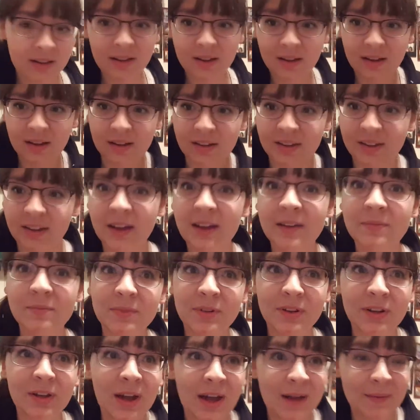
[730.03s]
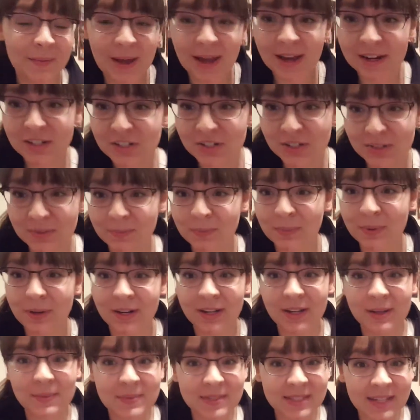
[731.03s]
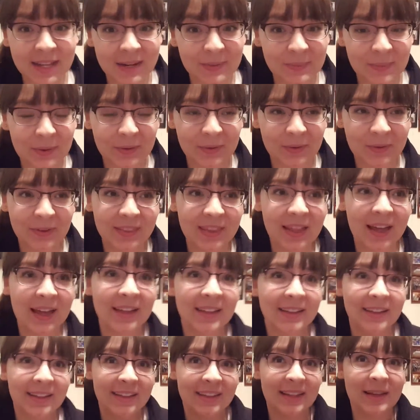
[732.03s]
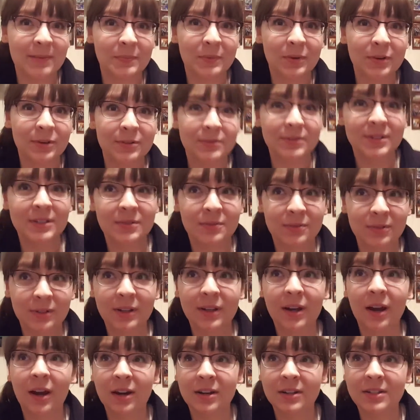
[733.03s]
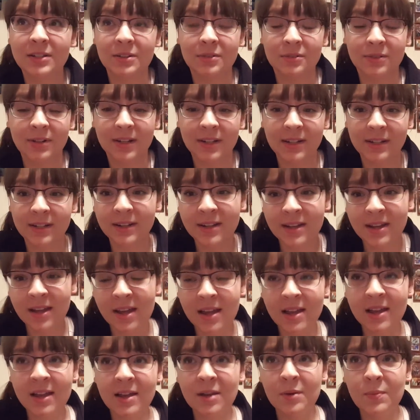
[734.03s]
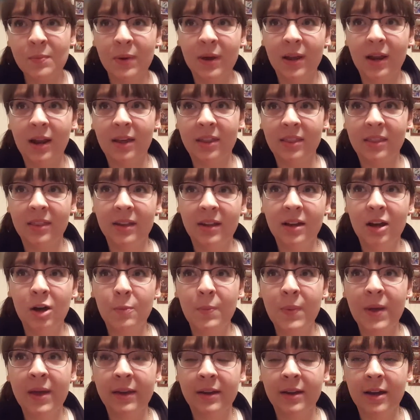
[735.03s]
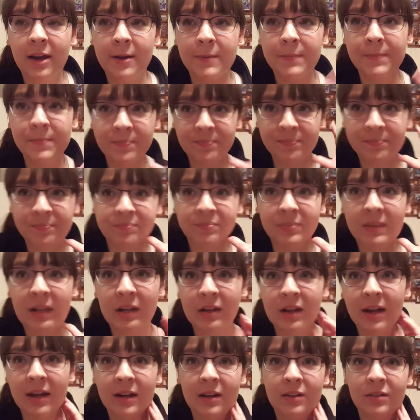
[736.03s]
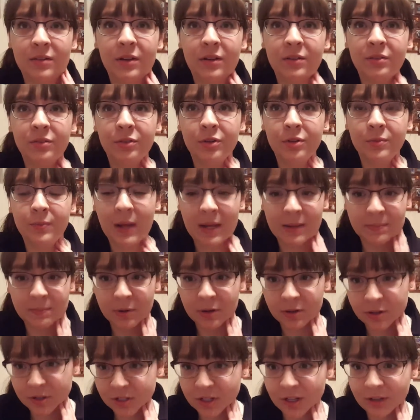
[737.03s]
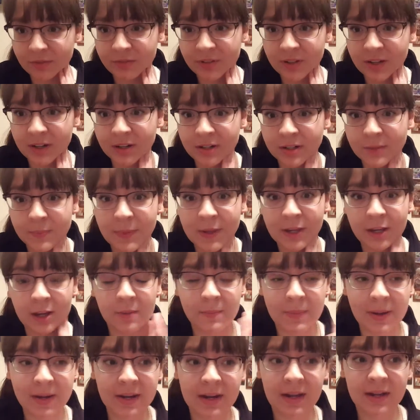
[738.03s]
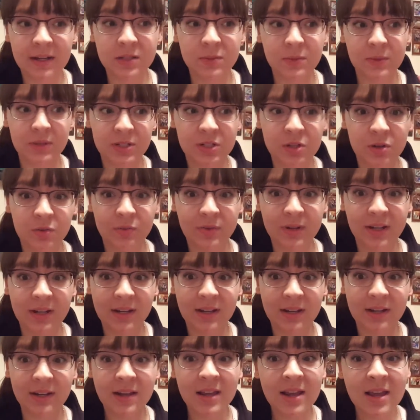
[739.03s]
Like I'm actually pretty upset about that. Like, that book was really hard to read. But I think I'll kind of look through my bookshelf here to pick up my next one to read